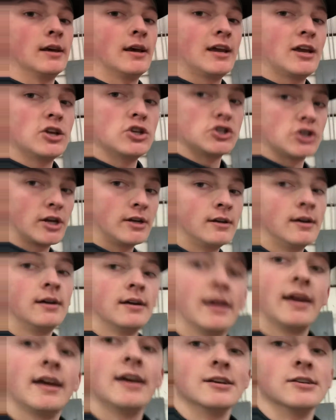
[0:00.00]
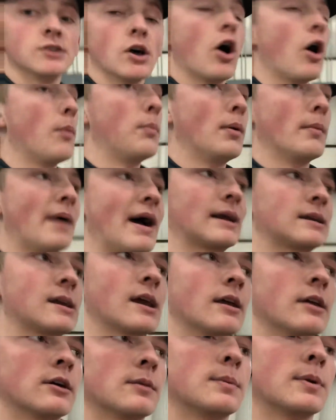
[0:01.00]
engine is all put back
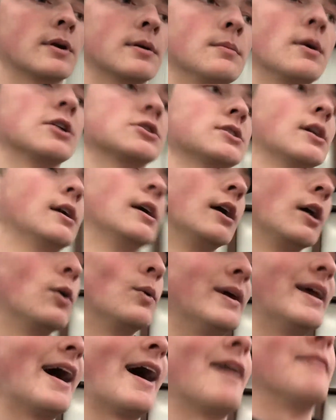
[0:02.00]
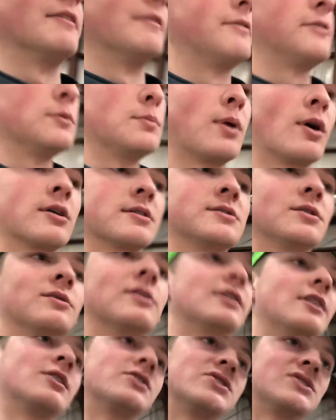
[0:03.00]
together pretty much. We have a few parts over
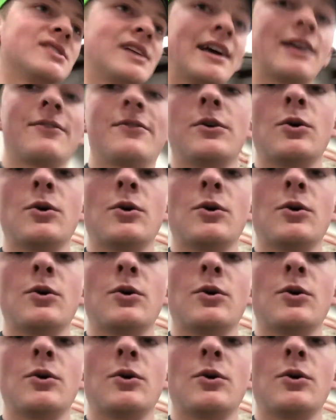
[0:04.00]
here, just like a few